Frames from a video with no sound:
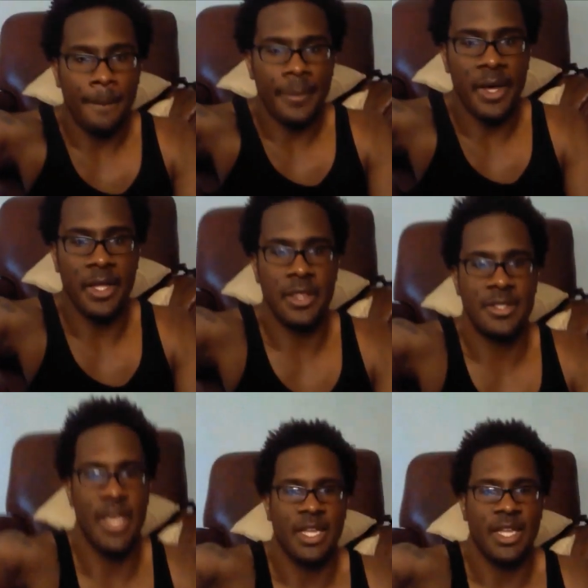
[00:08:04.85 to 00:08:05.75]
But
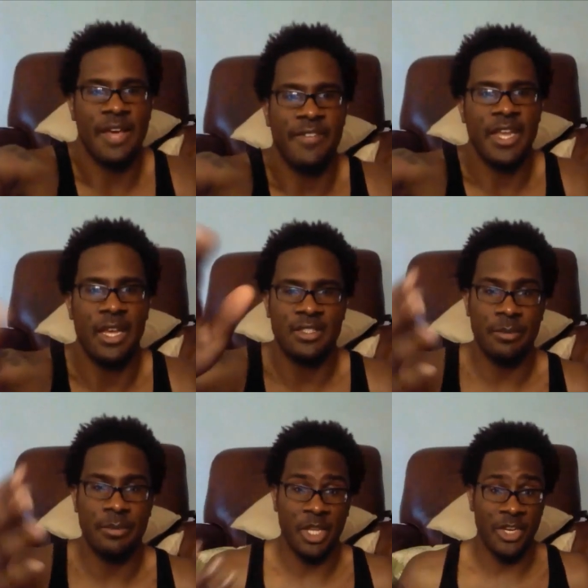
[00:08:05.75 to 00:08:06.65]
the second I find out
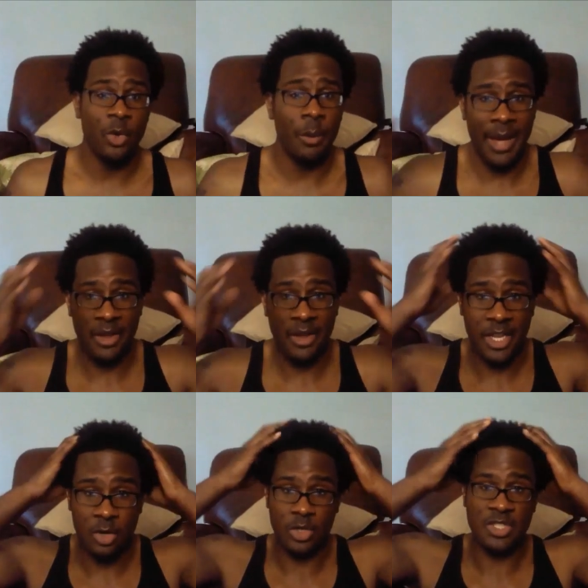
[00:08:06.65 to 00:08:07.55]
something new about
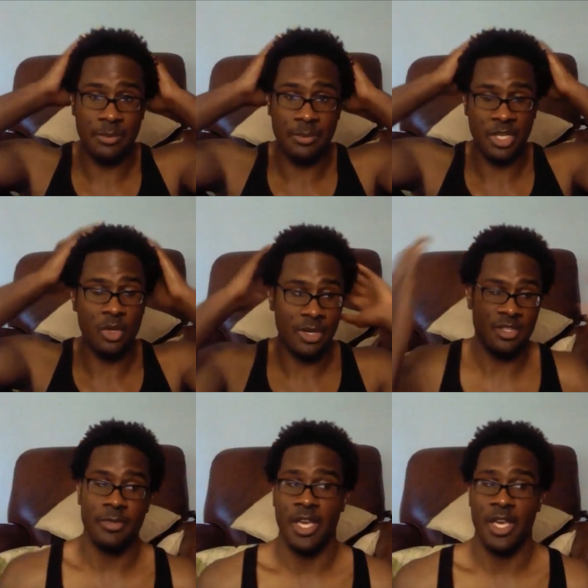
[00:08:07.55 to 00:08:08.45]
it or something new
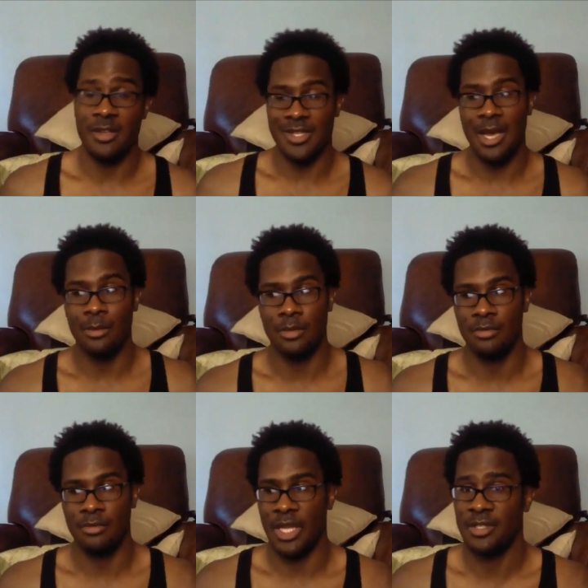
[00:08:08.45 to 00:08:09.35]
about something else, I
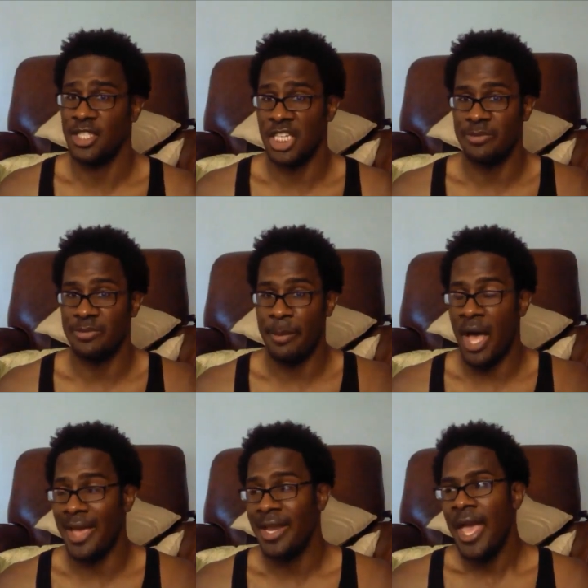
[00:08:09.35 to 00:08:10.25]
will nicely change my
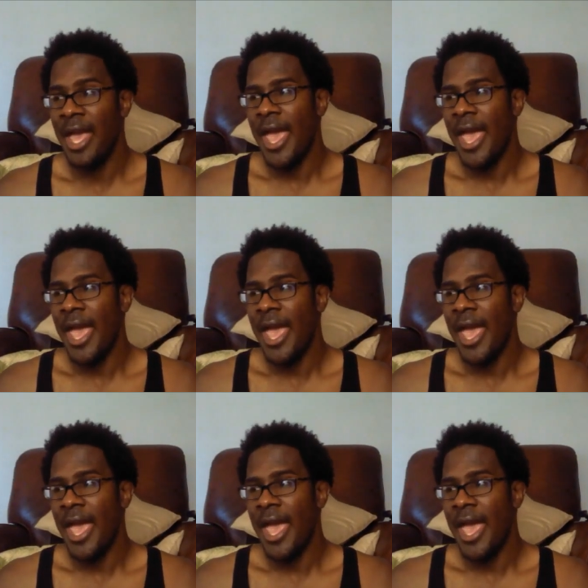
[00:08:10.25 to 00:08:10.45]
mind.